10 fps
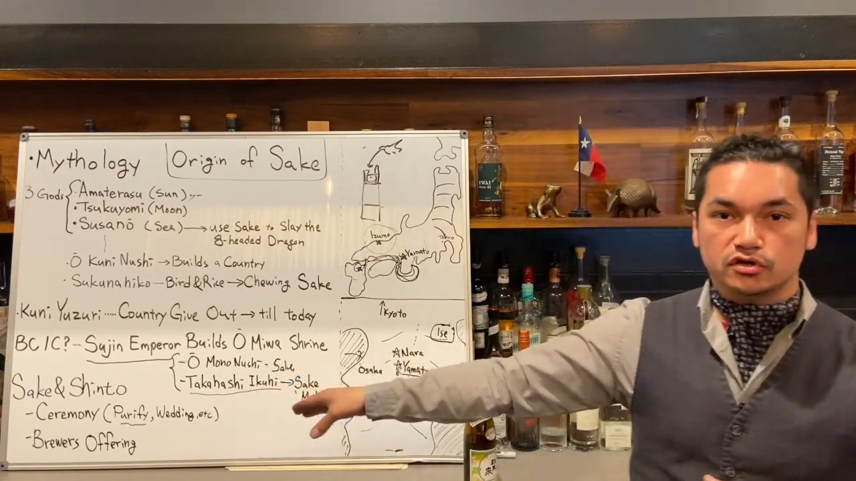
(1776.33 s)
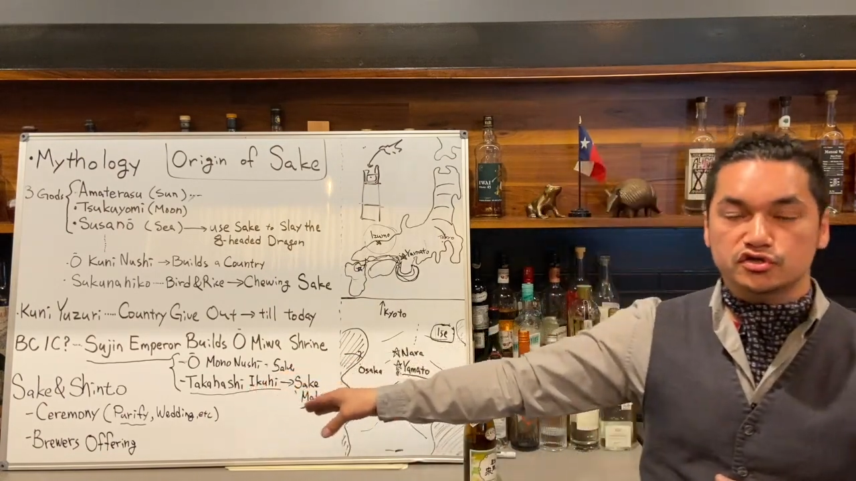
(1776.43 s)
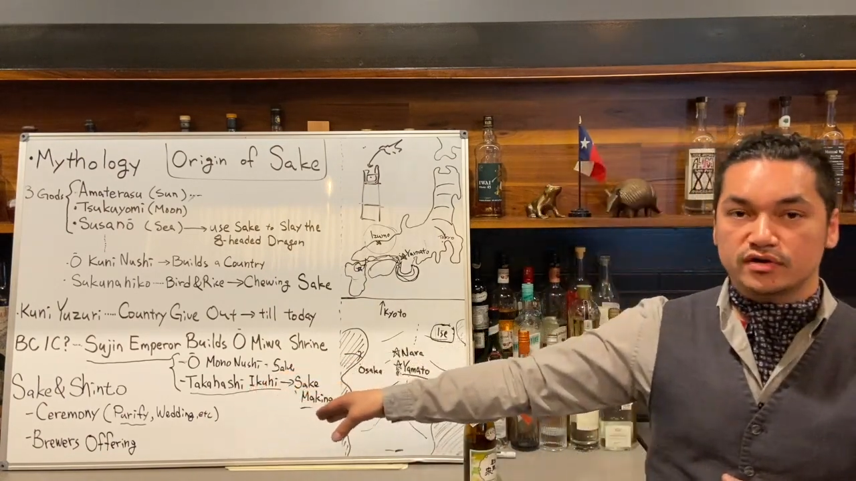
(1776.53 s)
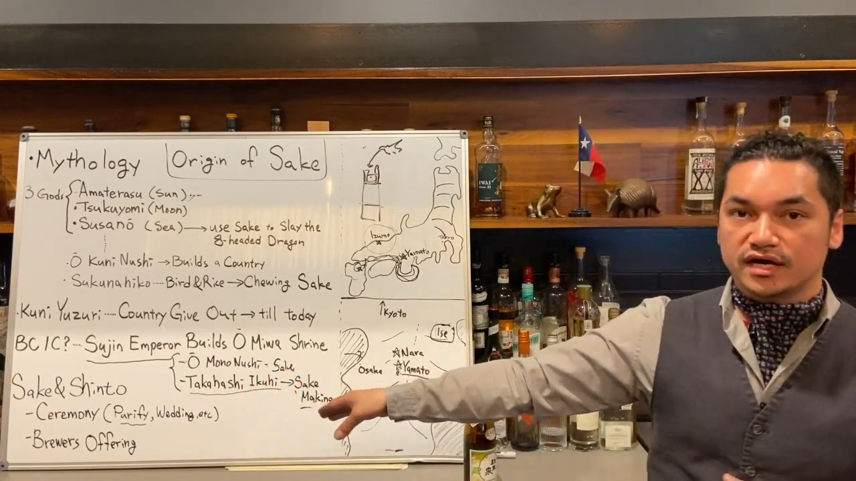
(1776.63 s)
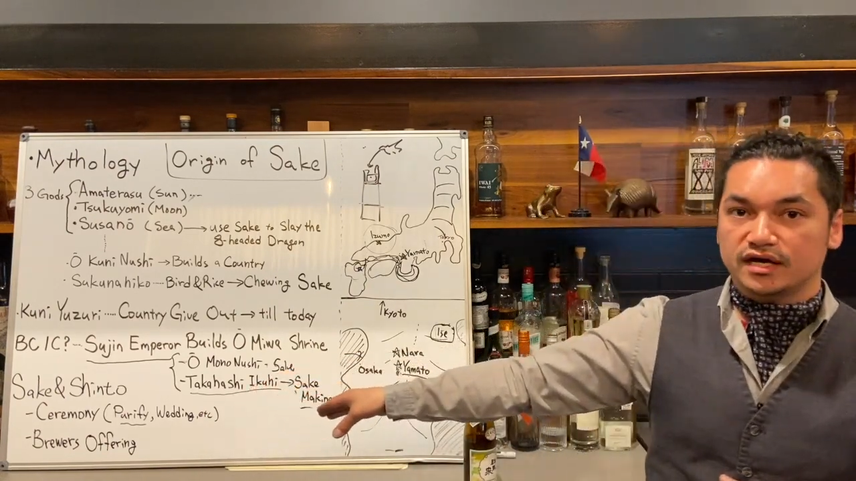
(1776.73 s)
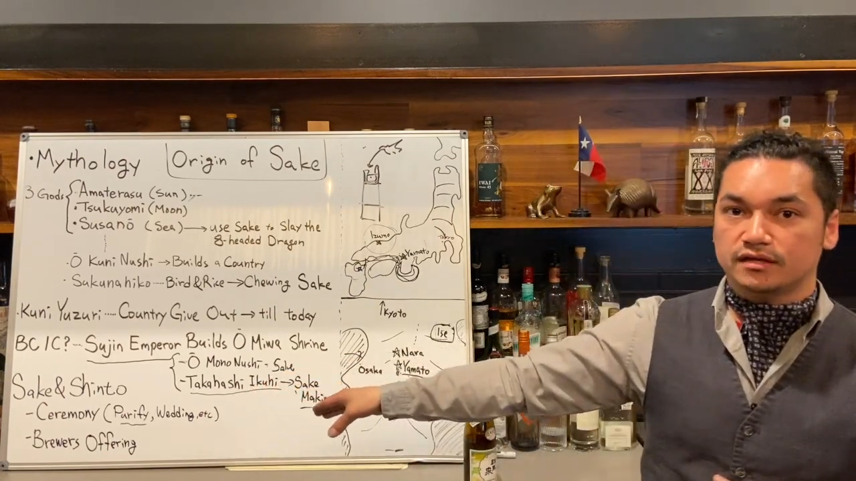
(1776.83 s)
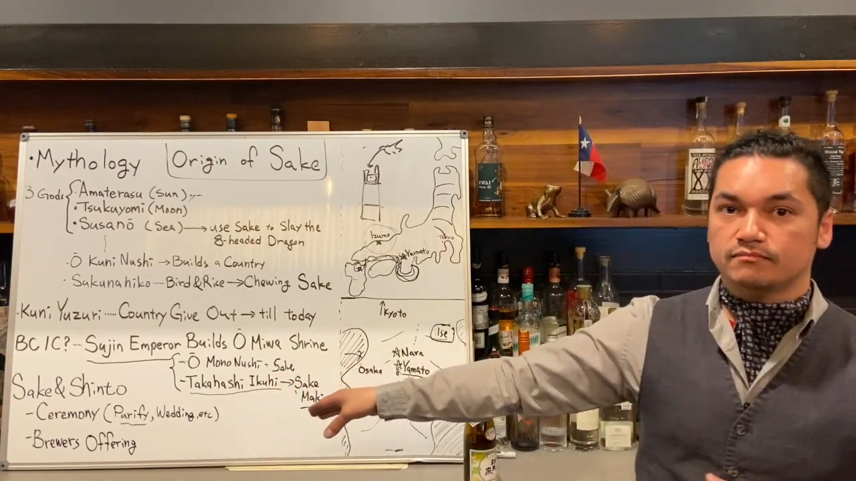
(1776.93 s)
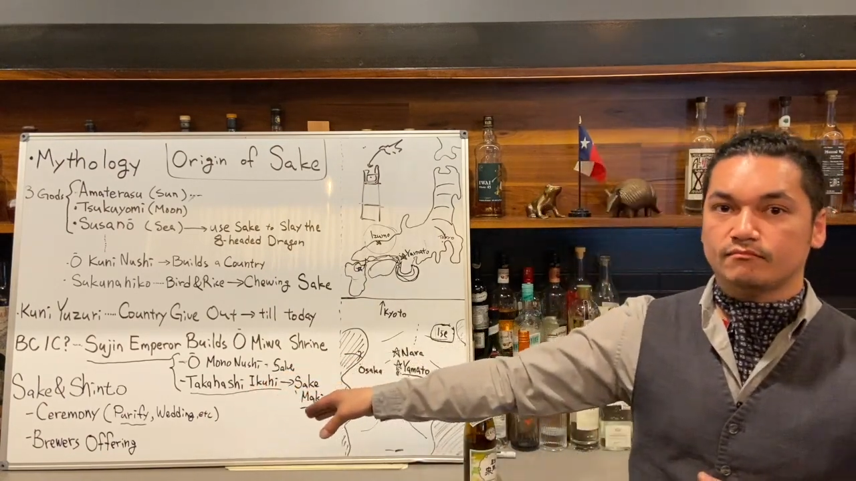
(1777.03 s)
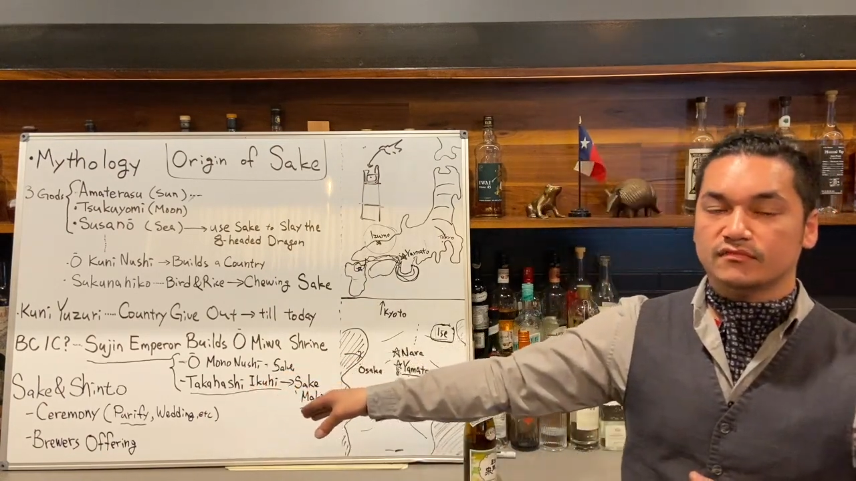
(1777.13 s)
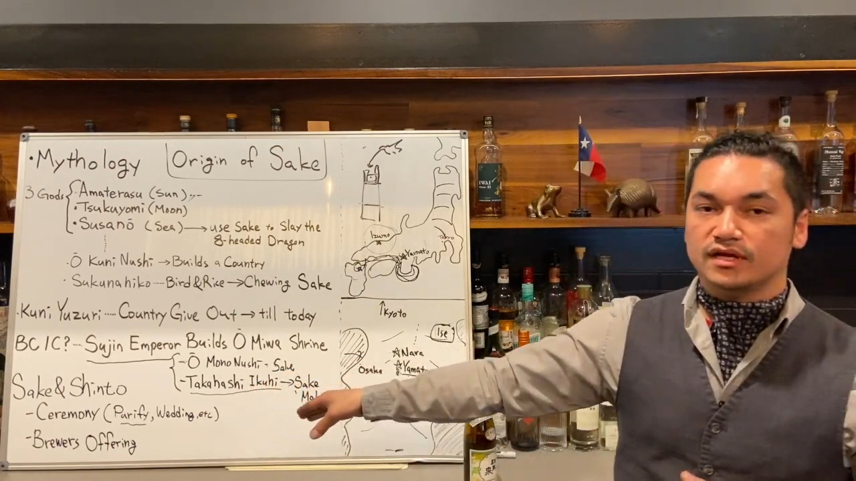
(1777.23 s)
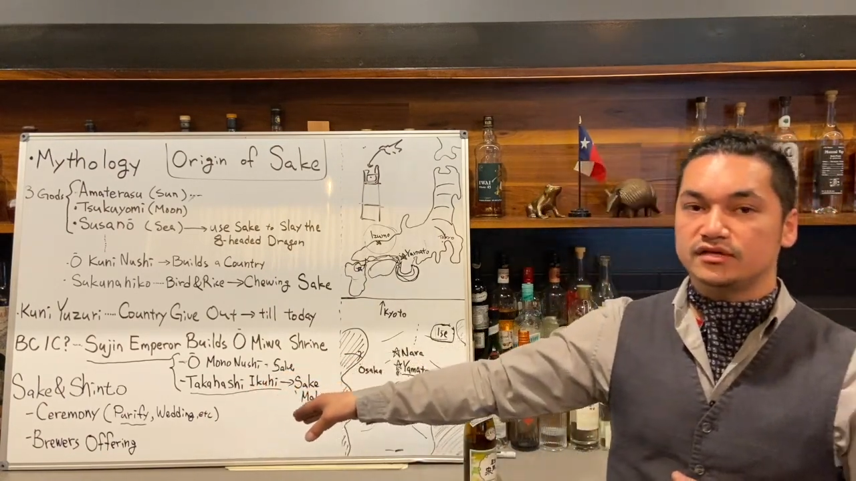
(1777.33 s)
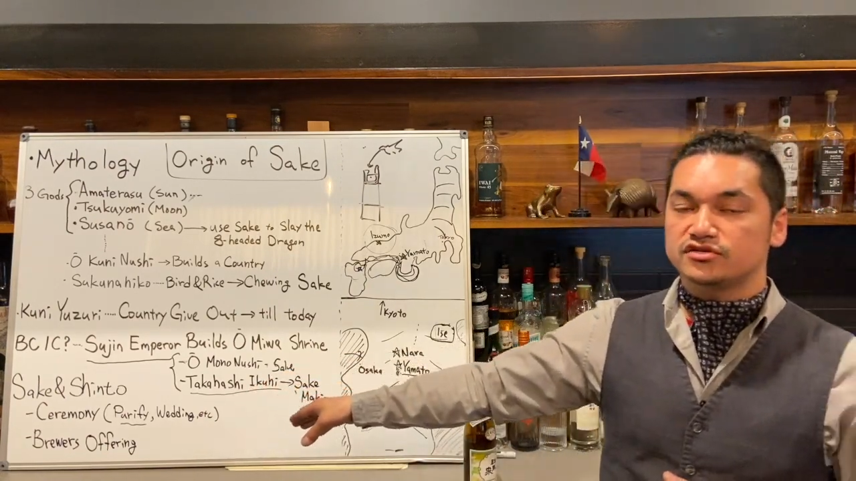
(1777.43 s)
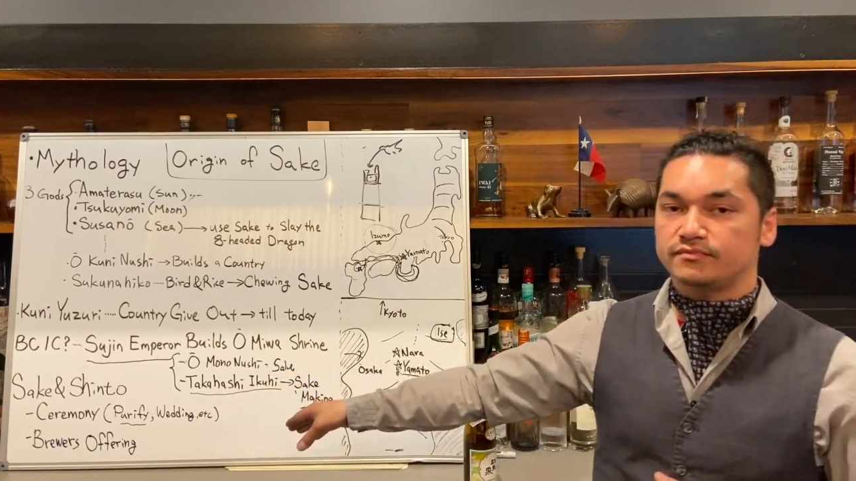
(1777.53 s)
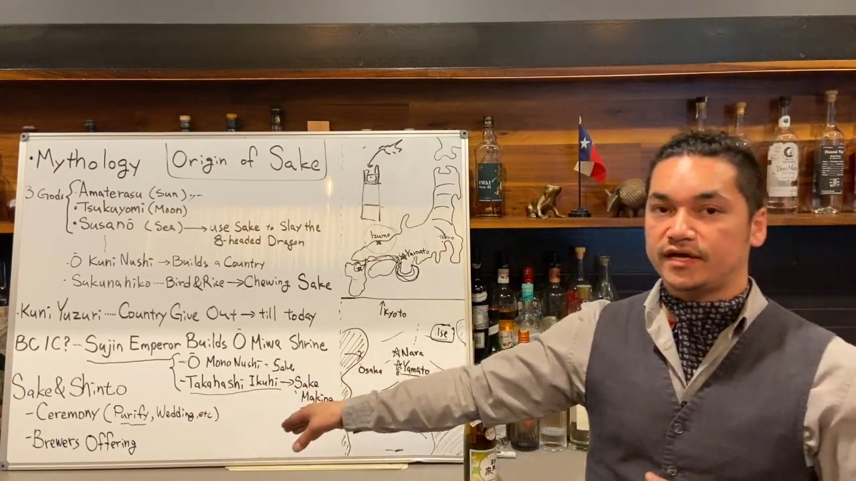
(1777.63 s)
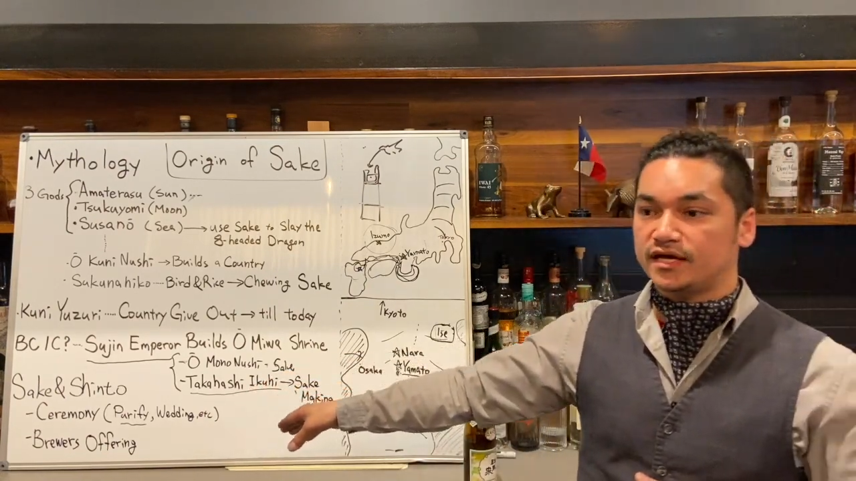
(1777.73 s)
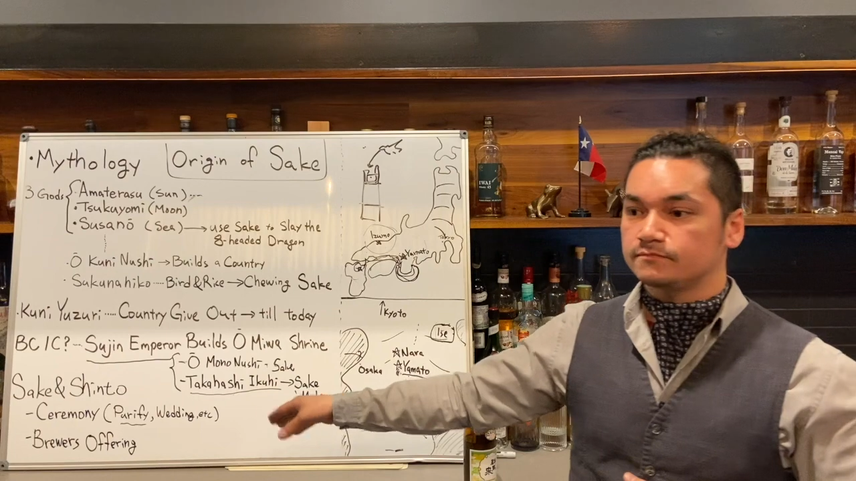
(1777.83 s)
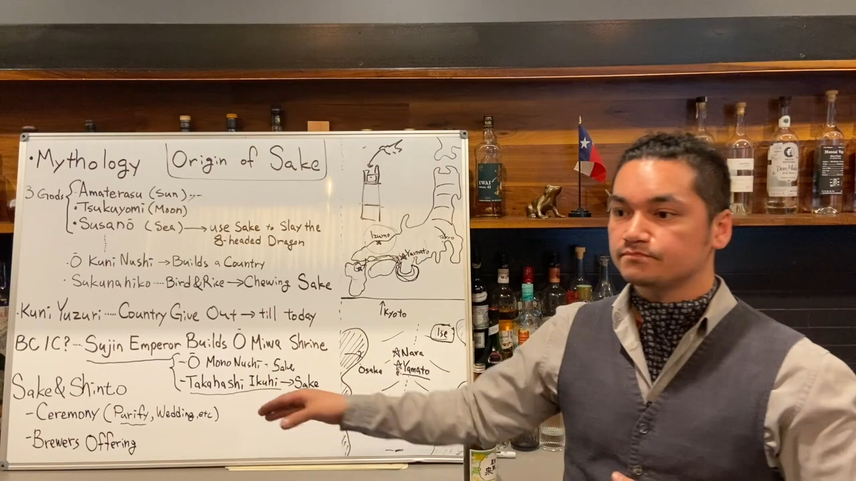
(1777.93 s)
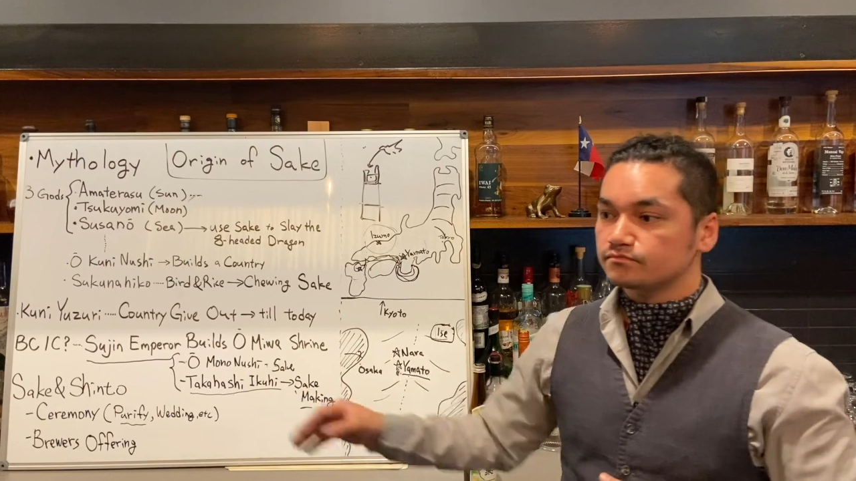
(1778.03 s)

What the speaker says: shrine in Japan,